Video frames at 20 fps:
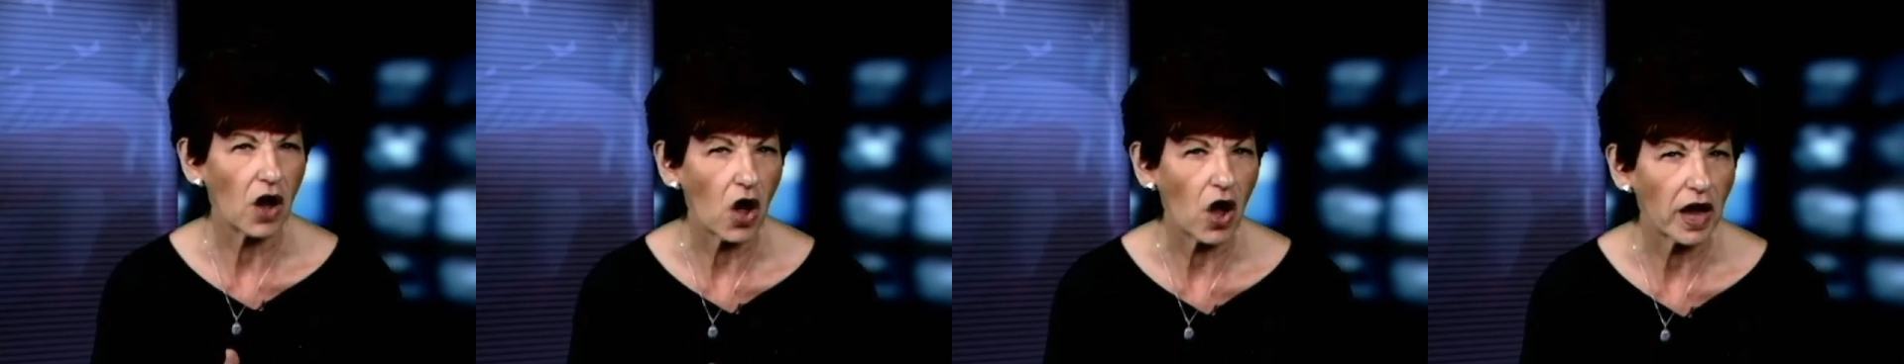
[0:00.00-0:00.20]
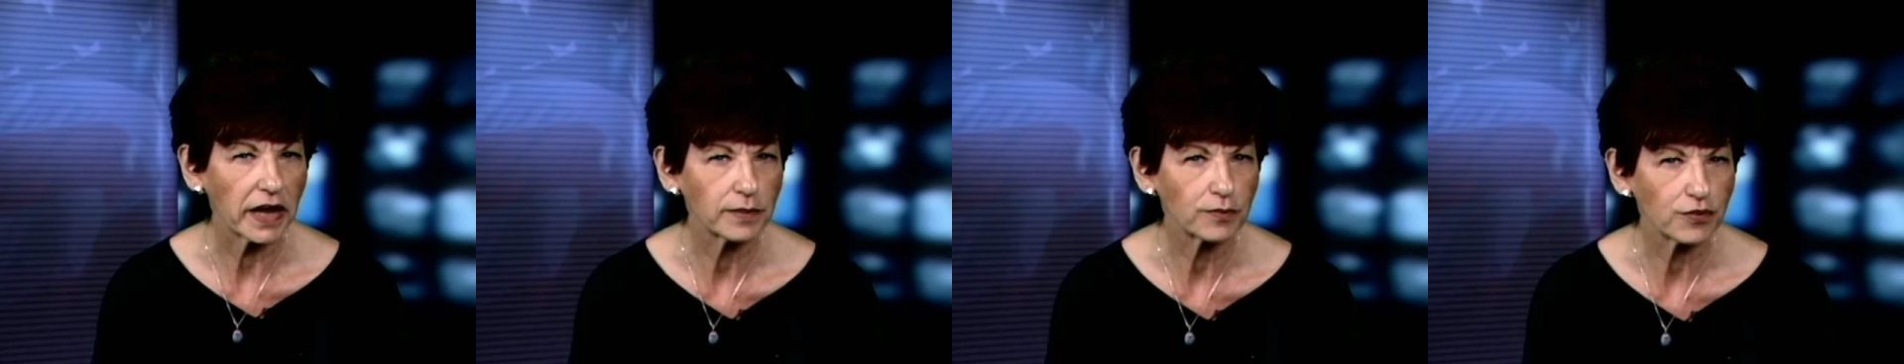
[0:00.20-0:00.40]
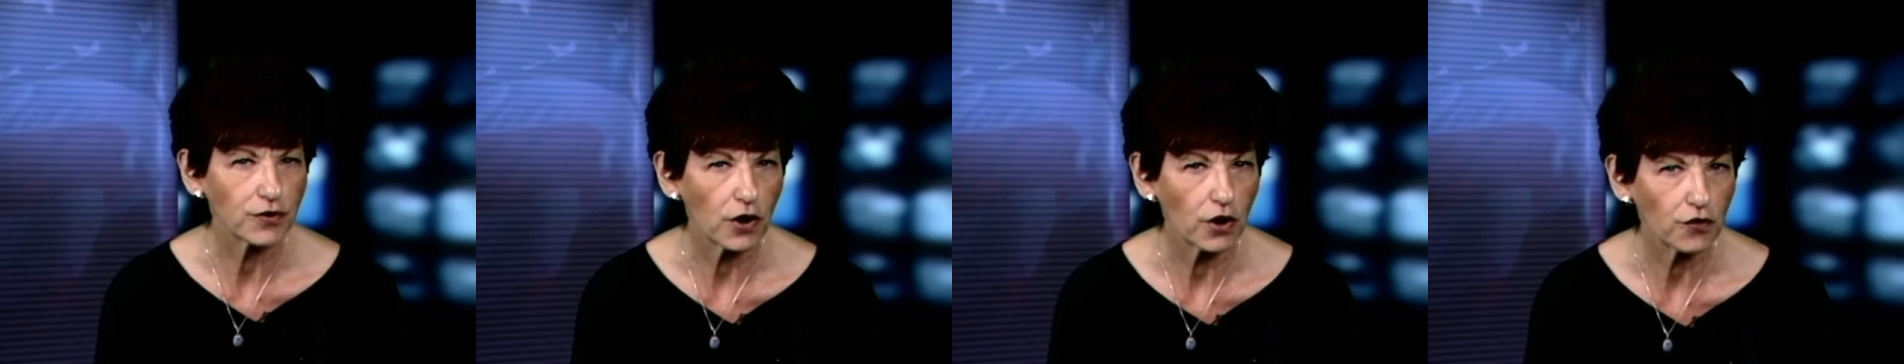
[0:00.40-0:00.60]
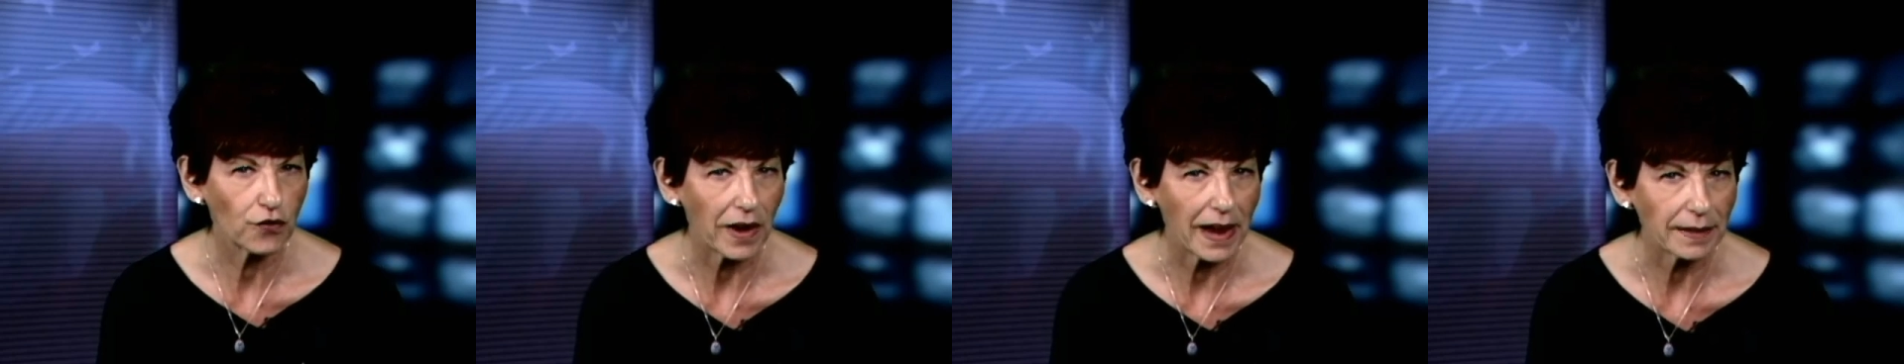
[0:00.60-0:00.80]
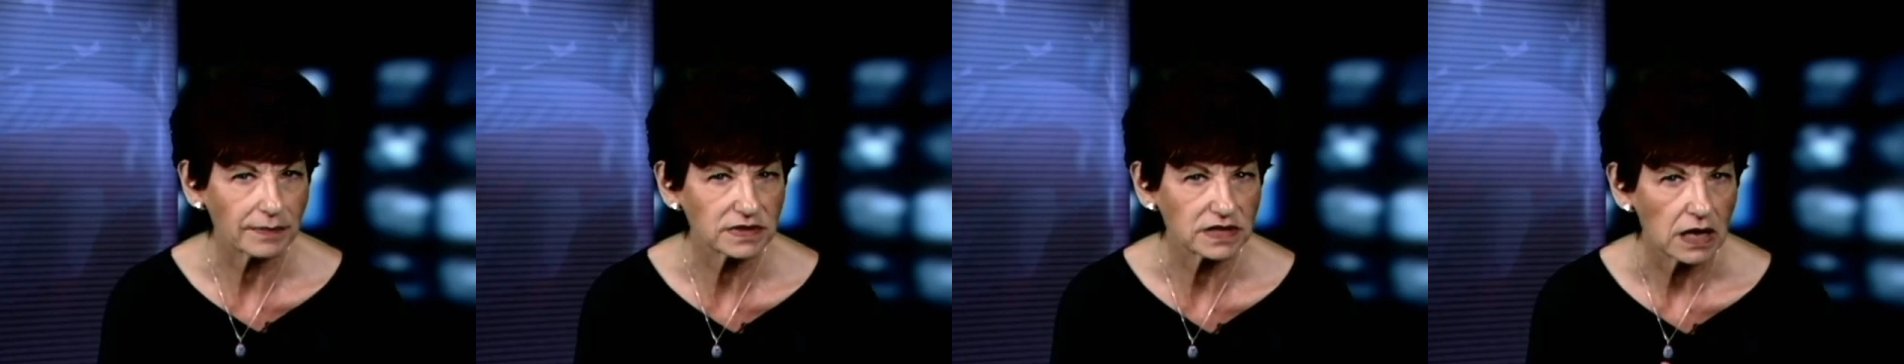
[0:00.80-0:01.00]
God
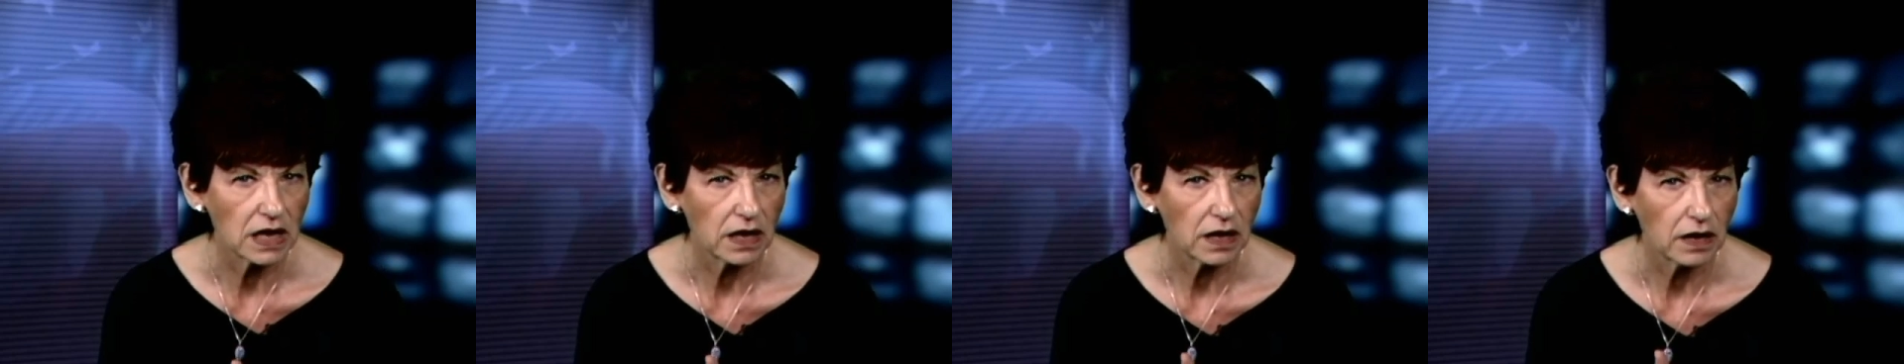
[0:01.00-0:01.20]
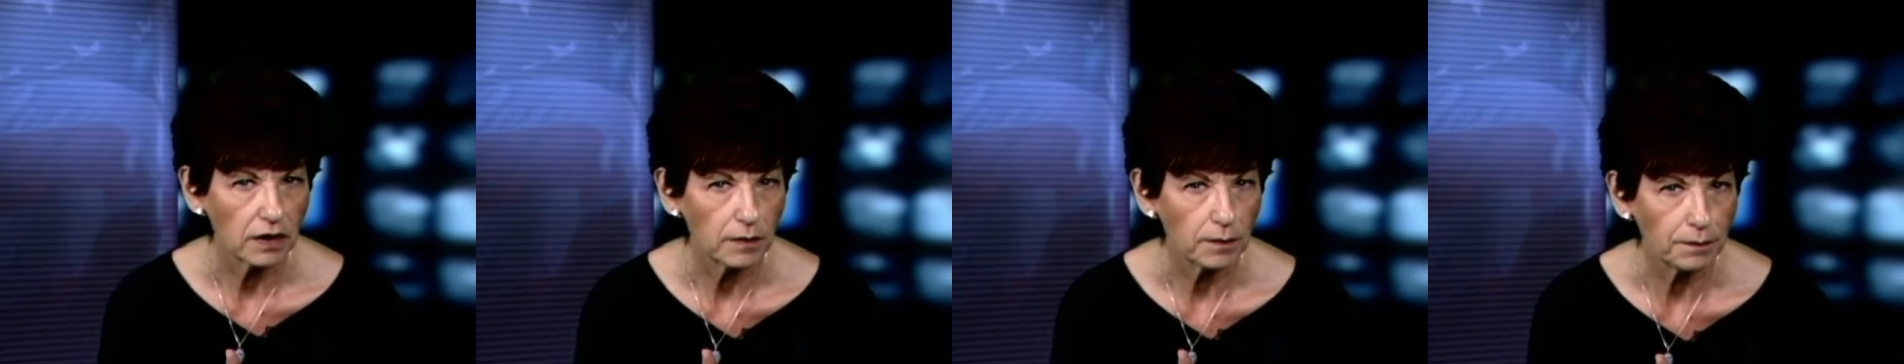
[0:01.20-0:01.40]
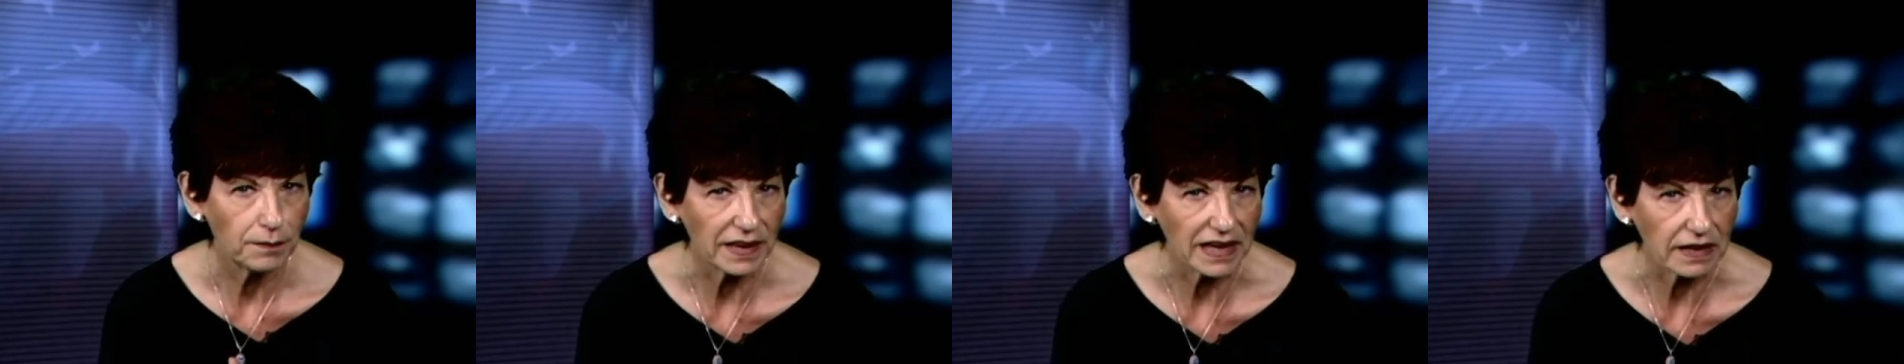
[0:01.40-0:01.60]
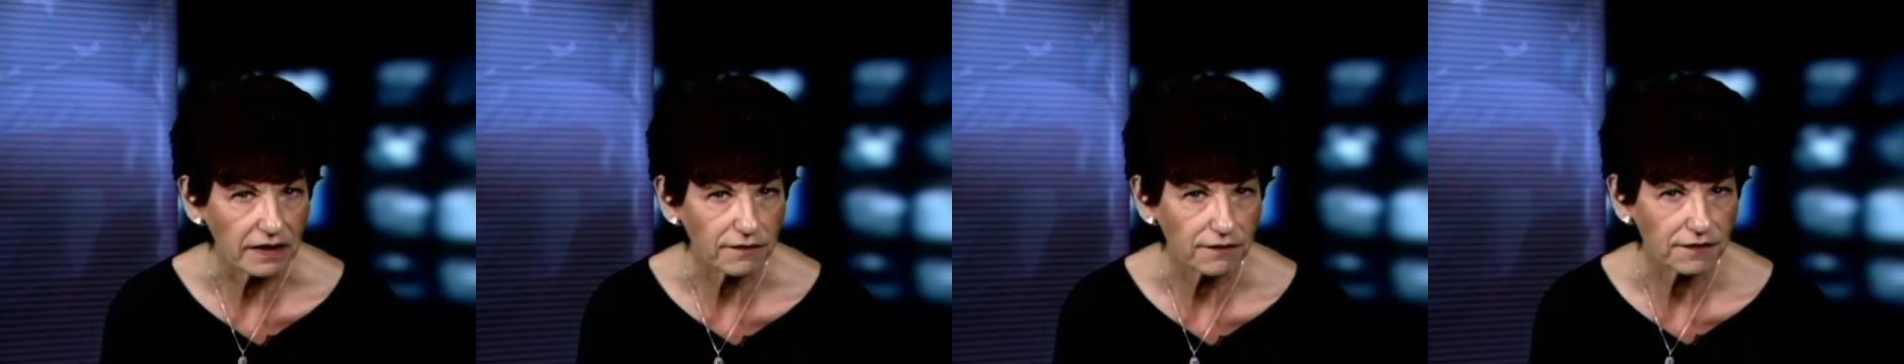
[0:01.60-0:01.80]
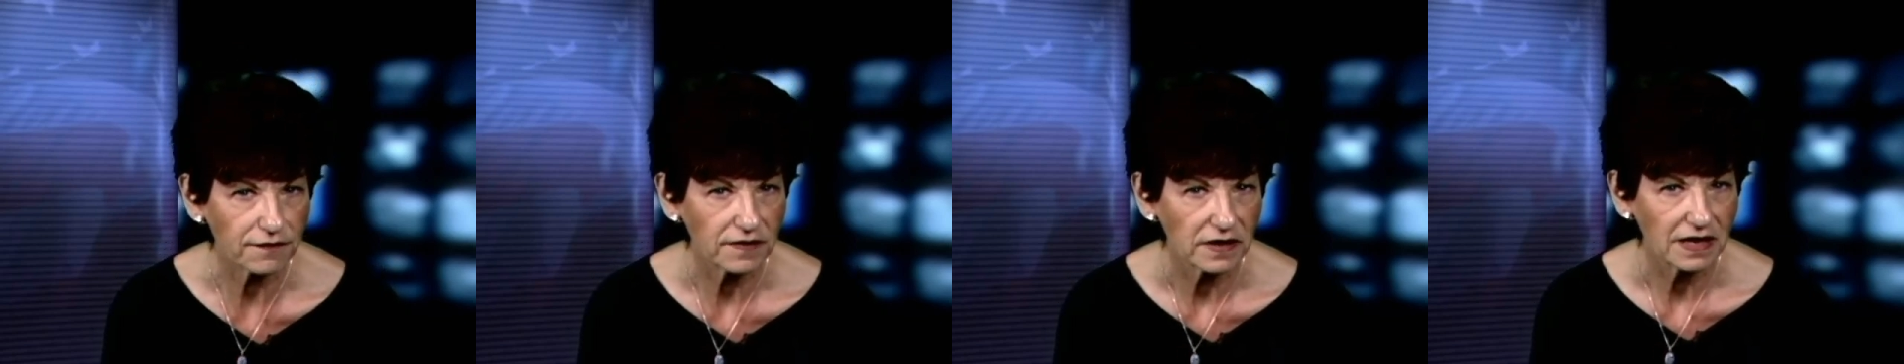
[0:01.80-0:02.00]
programmed
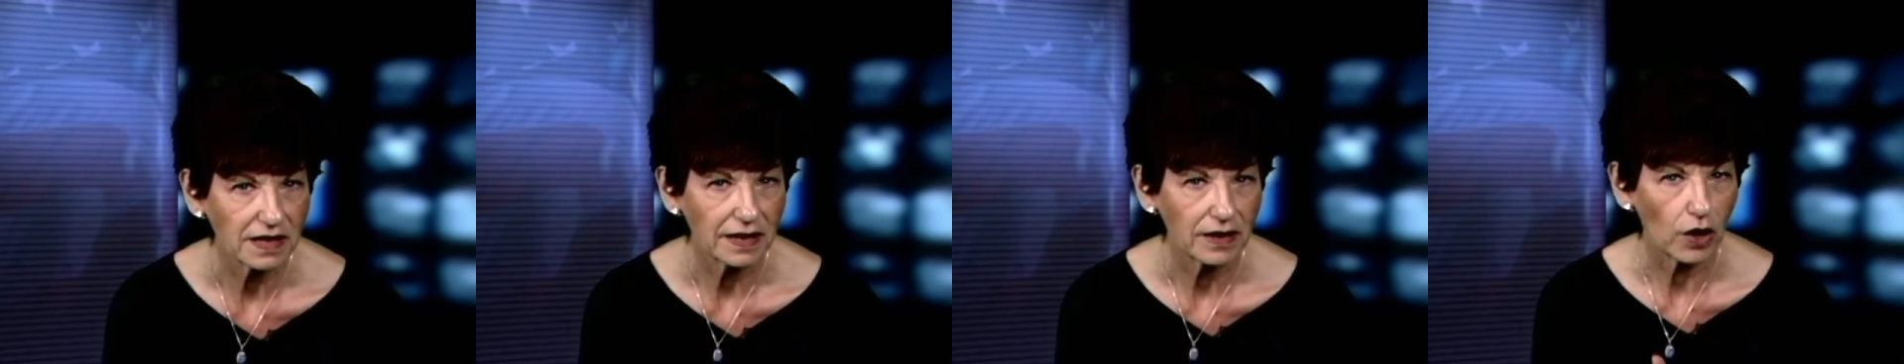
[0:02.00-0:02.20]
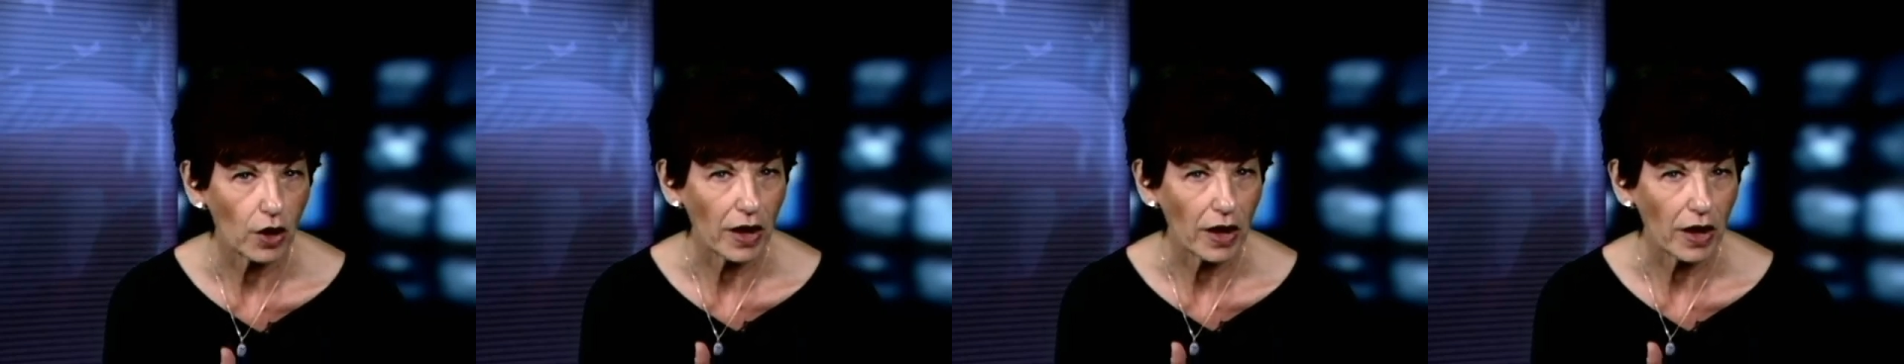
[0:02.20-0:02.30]
beef